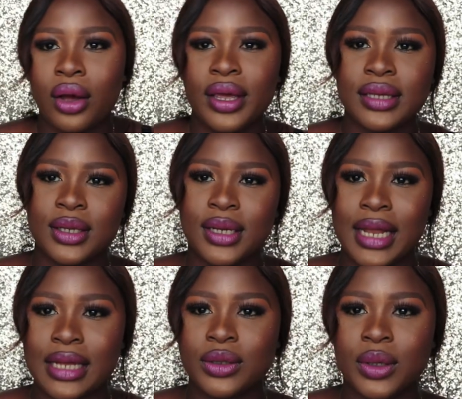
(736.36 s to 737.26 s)
Okay, so the
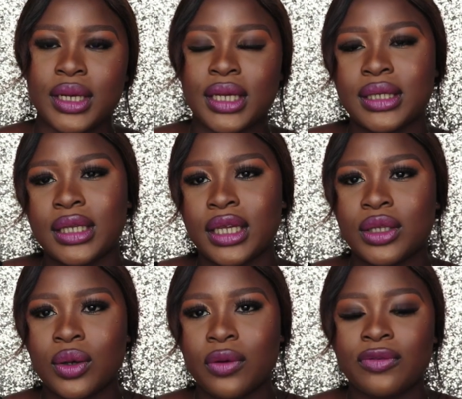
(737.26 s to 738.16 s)
last one is
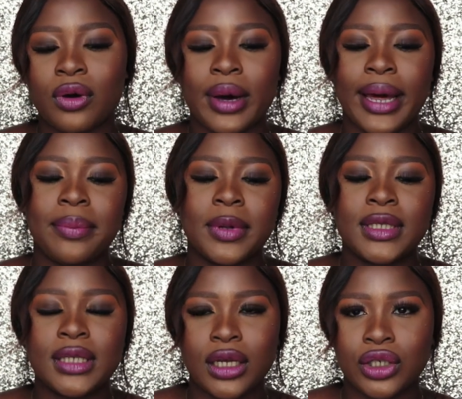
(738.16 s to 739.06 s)
keto for
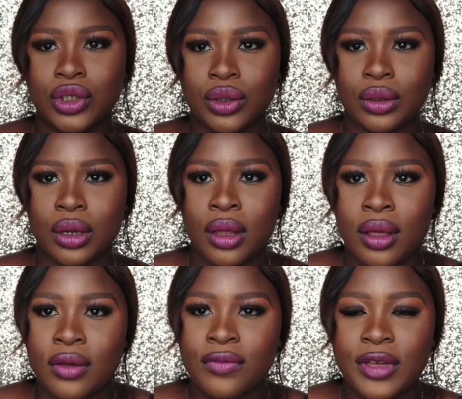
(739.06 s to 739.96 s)
hypertension.
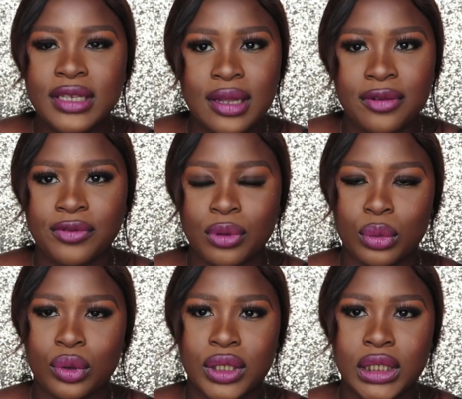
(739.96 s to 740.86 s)
First and
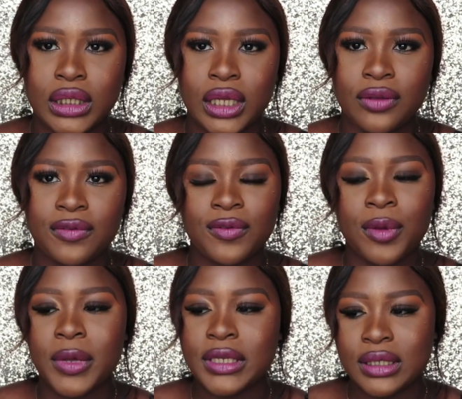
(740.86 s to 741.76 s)
foremost, if
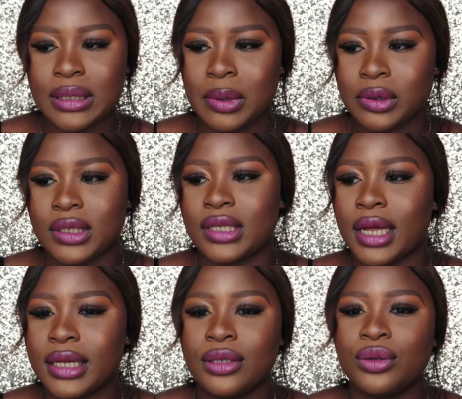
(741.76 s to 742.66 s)
a person is about to
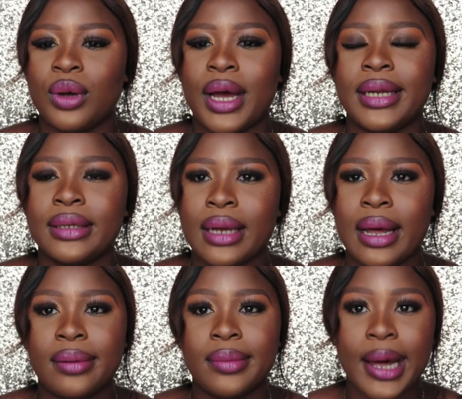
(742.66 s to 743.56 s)
start keto and
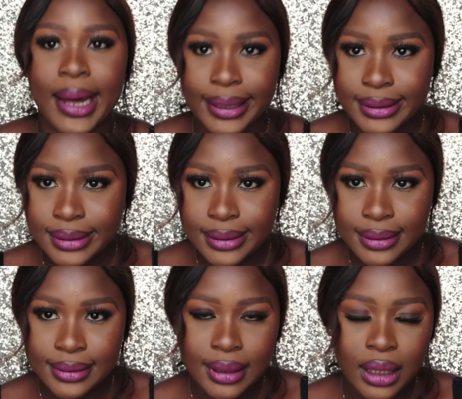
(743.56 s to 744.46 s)
I'm
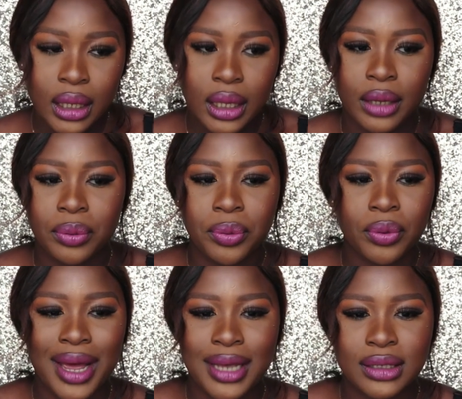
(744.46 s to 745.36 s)
asked, like
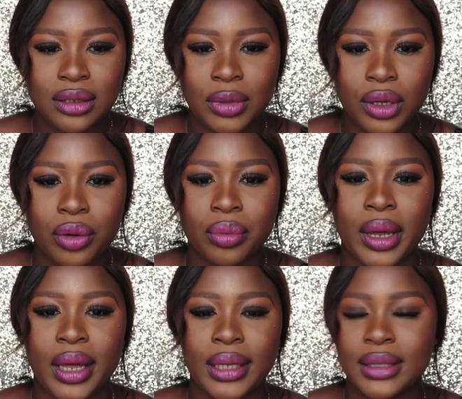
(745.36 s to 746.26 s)
people ask me on
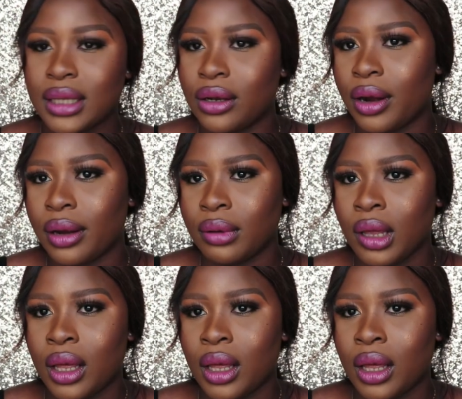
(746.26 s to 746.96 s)
my Instagram